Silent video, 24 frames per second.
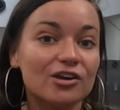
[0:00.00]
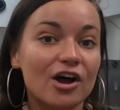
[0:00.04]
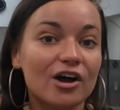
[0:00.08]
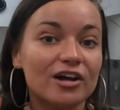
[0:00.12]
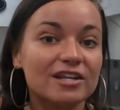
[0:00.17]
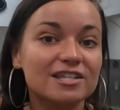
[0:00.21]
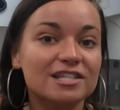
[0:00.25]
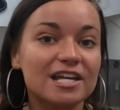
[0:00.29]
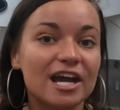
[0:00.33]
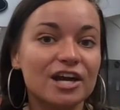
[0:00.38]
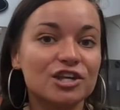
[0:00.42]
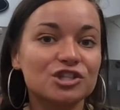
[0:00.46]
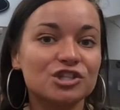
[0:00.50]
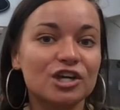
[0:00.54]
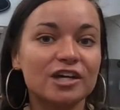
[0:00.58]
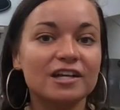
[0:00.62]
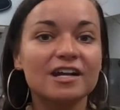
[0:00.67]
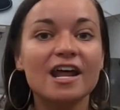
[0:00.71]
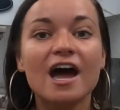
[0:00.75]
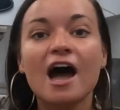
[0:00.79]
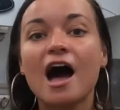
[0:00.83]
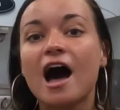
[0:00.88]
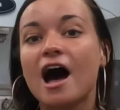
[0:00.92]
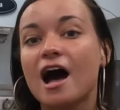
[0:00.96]
dog station,
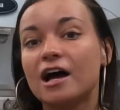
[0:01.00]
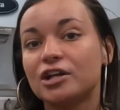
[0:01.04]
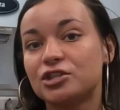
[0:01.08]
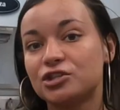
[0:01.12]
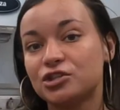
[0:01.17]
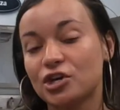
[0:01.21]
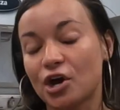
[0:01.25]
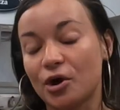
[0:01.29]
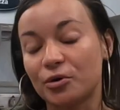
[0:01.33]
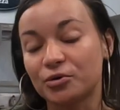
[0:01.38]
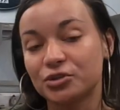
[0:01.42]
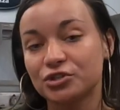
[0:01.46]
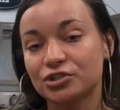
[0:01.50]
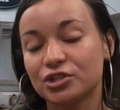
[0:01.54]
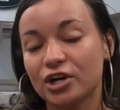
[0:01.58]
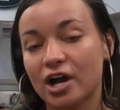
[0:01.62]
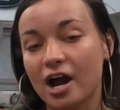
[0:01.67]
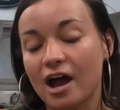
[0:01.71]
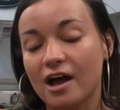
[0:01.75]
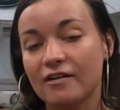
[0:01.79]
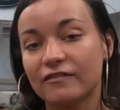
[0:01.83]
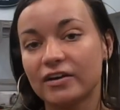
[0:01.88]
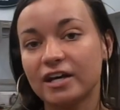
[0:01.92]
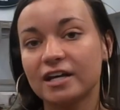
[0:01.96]
a toaster
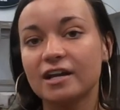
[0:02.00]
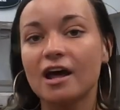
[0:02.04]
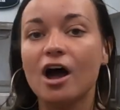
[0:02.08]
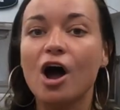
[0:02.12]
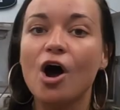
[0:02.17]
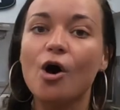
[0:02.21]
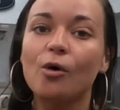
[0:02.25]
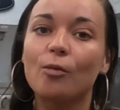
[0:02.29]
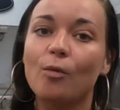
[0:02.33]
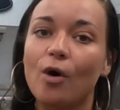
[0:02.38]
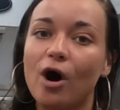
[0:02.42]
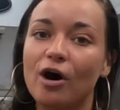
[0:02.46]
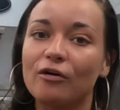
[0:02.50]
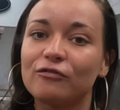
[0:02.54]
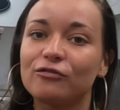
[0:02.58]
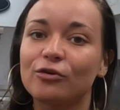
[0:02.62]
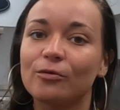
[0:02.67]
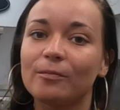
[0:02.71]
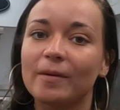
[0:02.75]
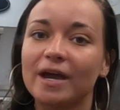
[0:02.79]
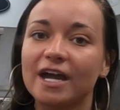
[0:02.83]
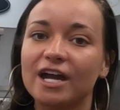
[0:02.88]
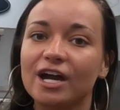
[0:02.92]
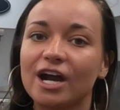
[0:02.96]
oven, a
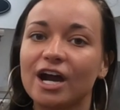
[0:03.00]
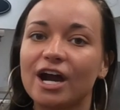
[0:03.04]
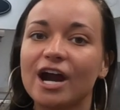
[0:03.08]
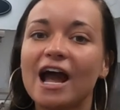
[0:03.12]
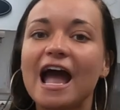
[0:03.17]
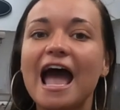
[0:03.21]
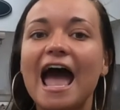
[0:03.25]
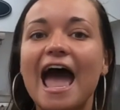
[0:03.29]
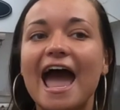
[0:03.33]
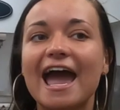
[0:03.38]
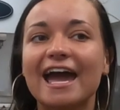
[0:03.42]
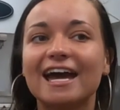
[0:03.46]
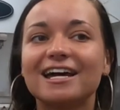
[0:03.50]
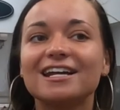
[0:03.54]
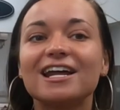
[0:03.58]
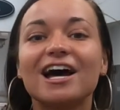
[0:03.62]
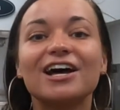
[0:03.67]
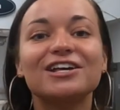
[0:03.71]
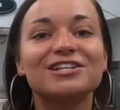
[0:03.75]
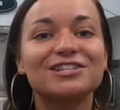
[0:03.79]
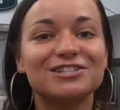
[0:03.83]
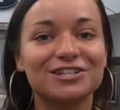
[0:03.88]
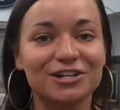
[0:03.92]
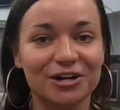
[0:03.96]
waffle maker, and
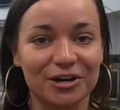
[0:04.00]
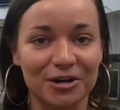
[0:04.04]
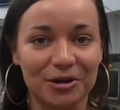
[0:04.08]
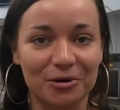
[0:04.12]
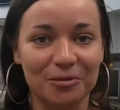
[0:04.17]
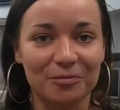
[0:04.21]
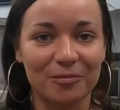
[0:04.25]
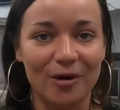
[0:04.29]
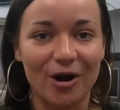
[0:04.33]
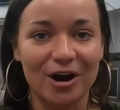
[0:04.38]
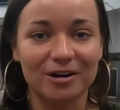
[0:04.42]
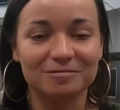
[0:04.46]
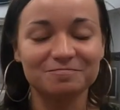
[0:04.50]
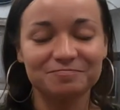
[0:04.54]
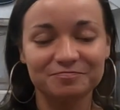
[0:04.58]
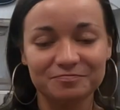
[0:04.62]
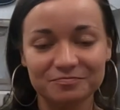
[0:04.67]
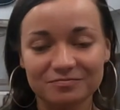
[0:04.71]
a cereal bar.